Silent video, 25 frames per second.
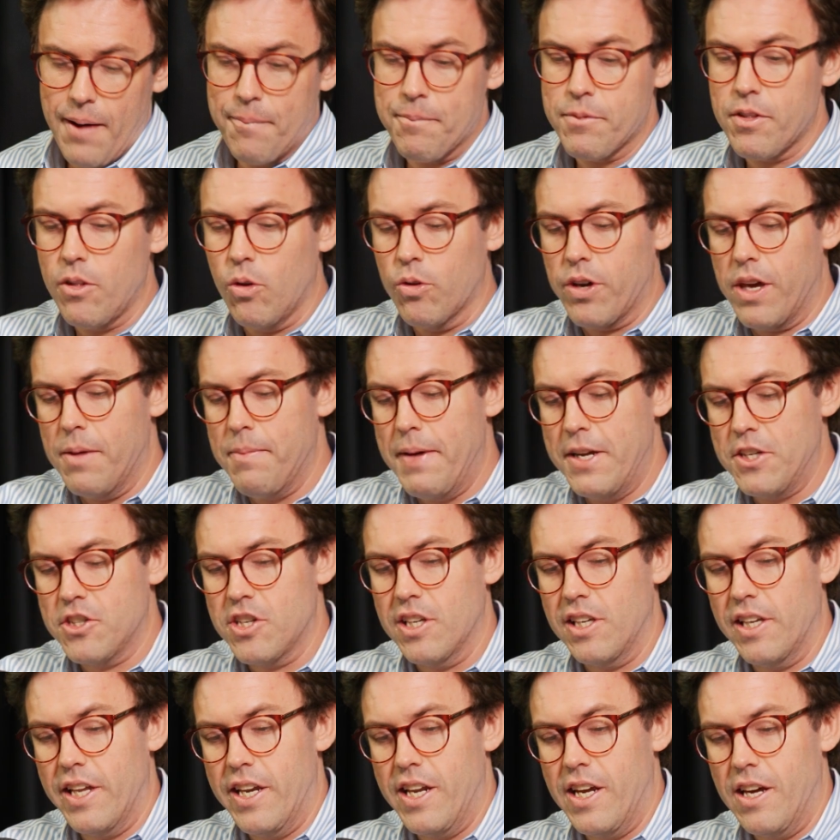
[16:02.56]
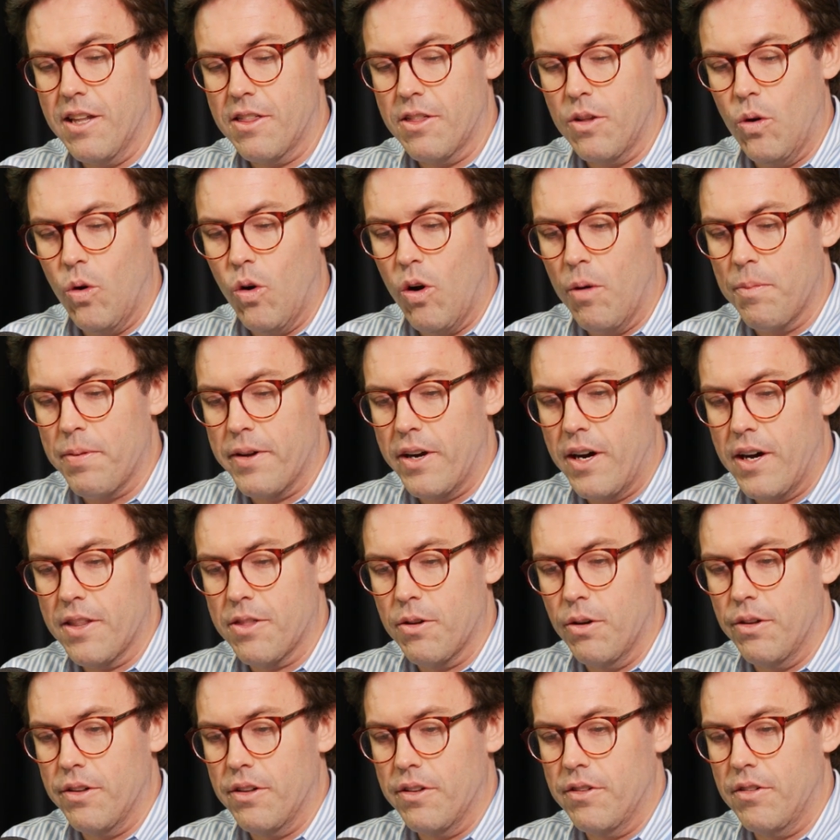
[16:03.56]
Look, you mentioned Lydia Thorpe, and I
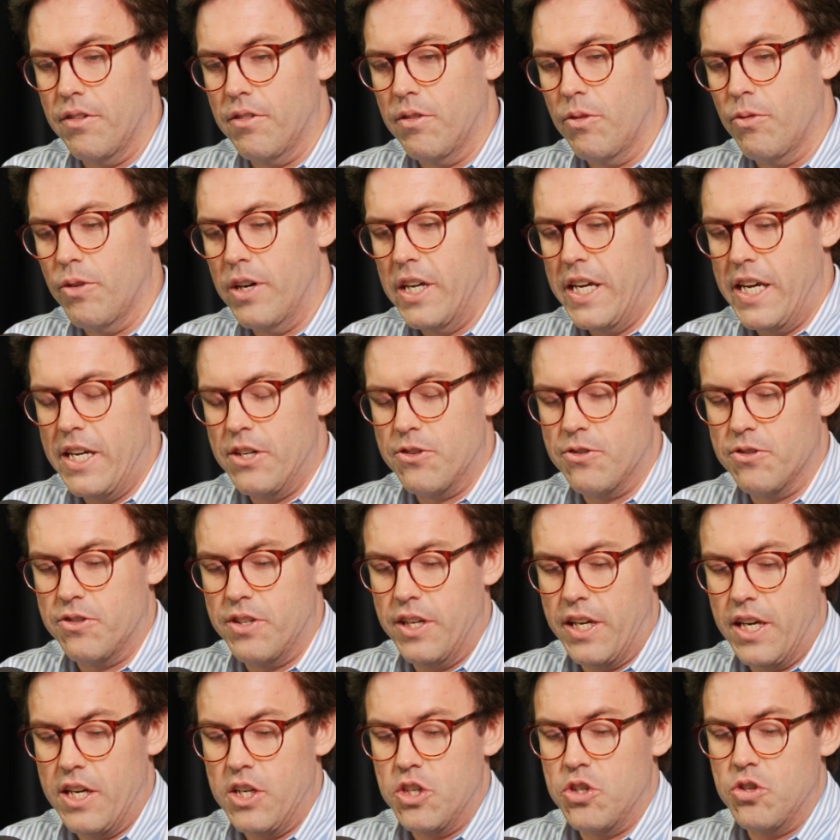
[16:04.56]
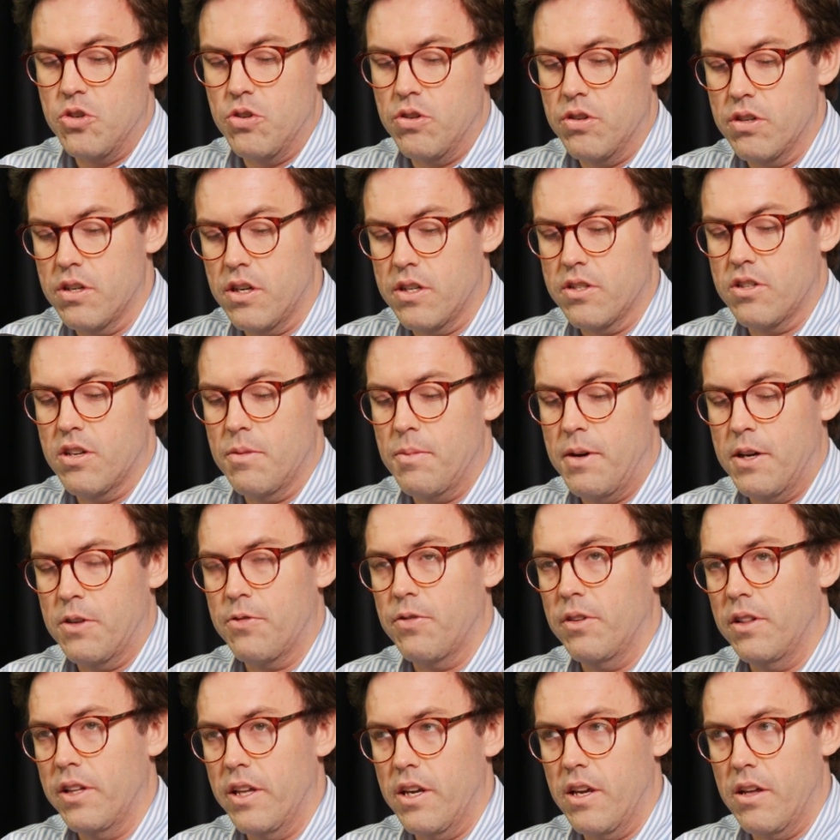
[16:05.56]
thought this is a really interesting issue, not so much
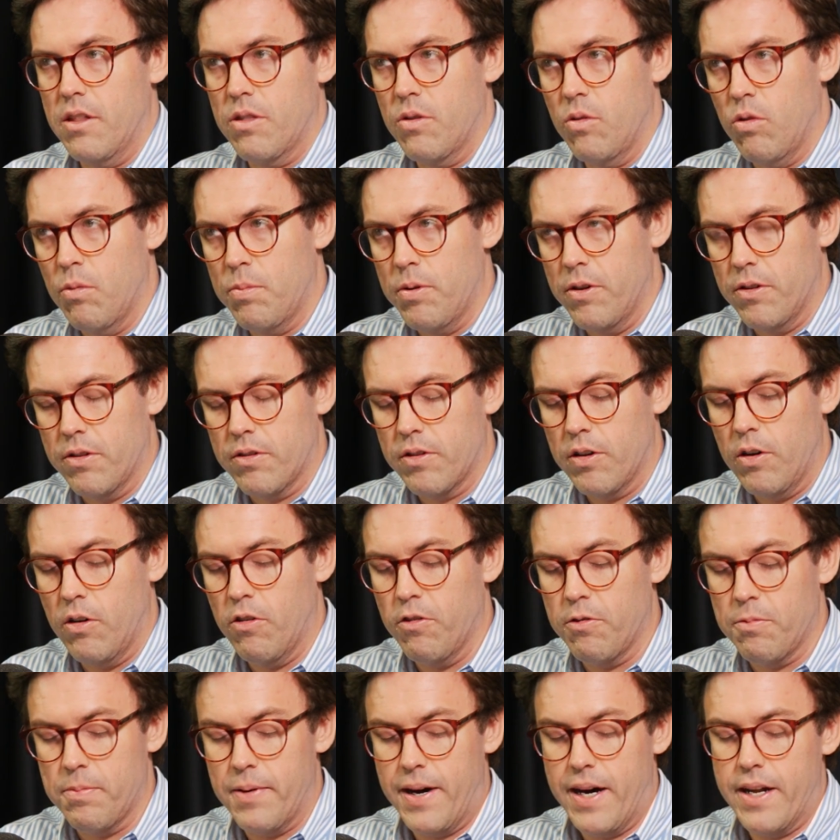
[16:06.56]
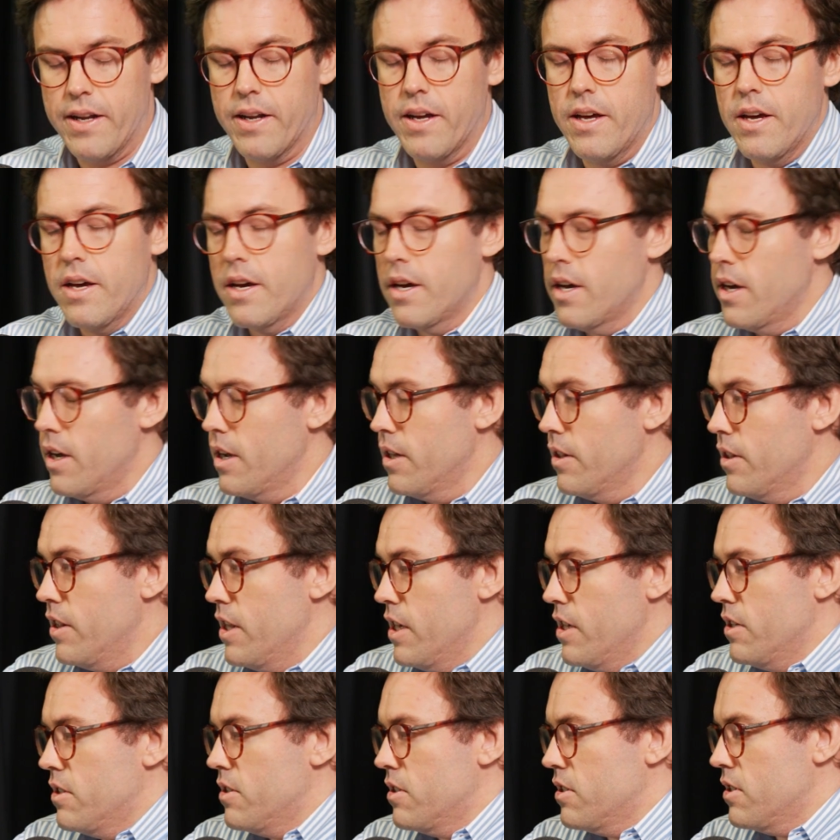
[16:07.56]
for Lydia Thorpe herself, but
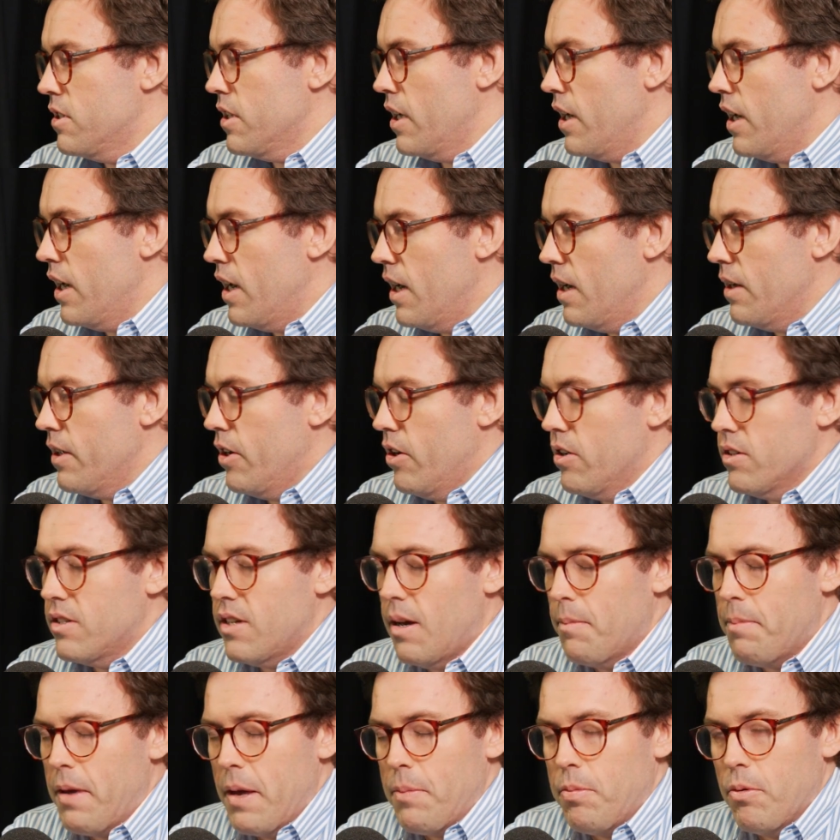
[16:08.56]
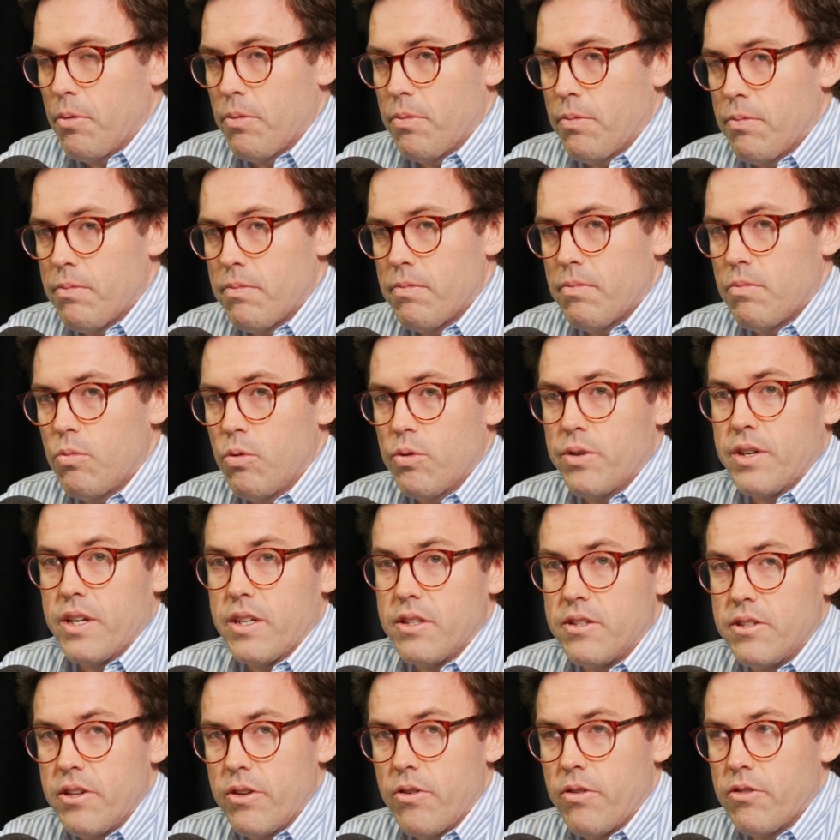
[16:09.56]
this, some people would
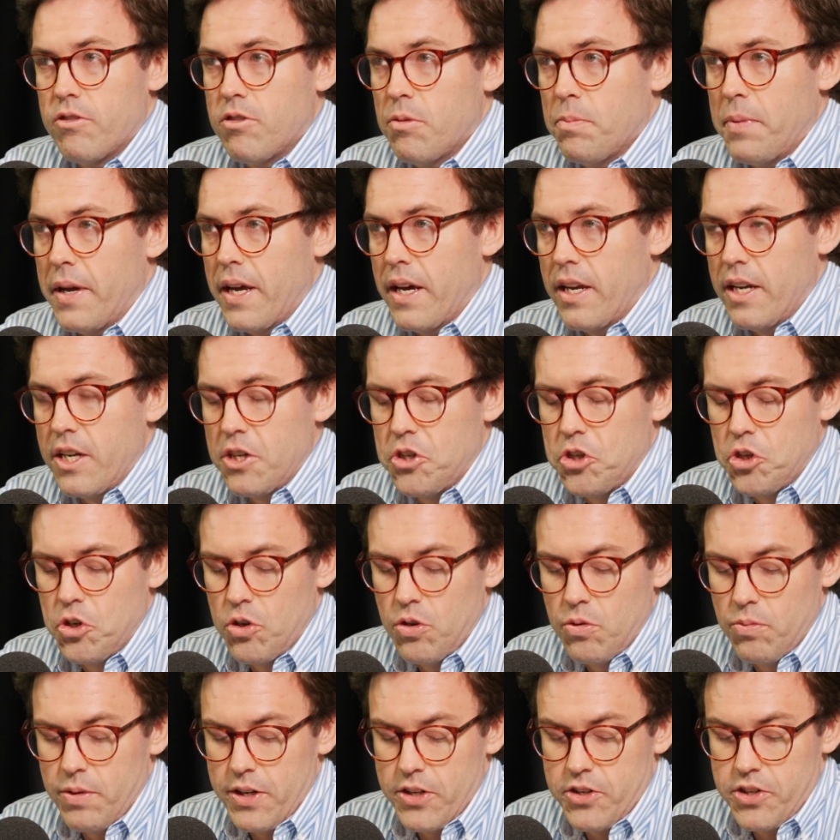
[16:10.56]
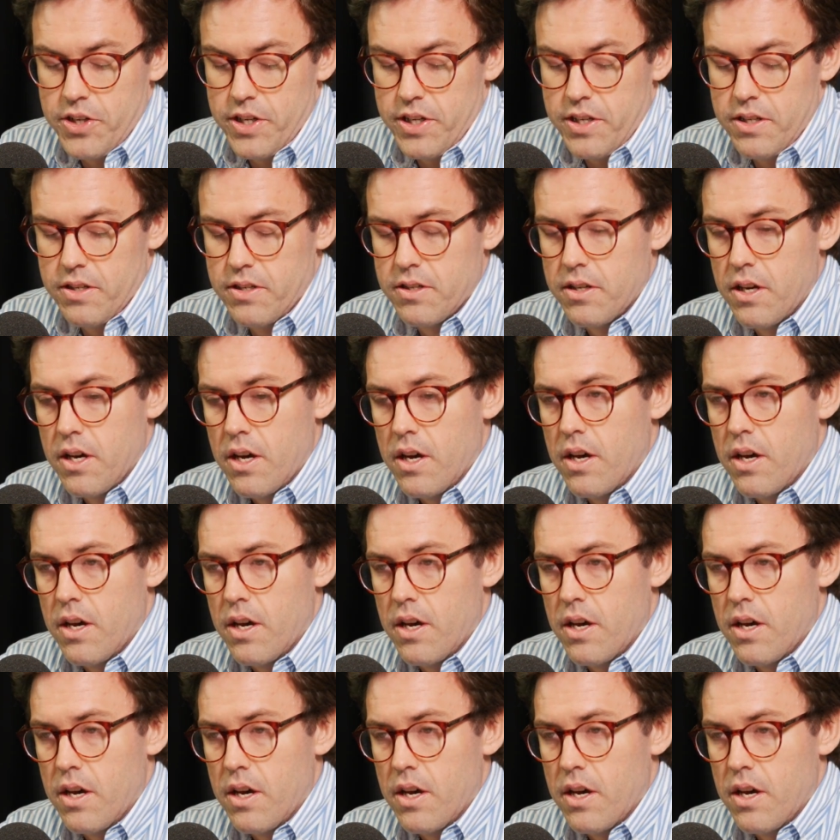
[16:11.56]
consider it to be an issue, which is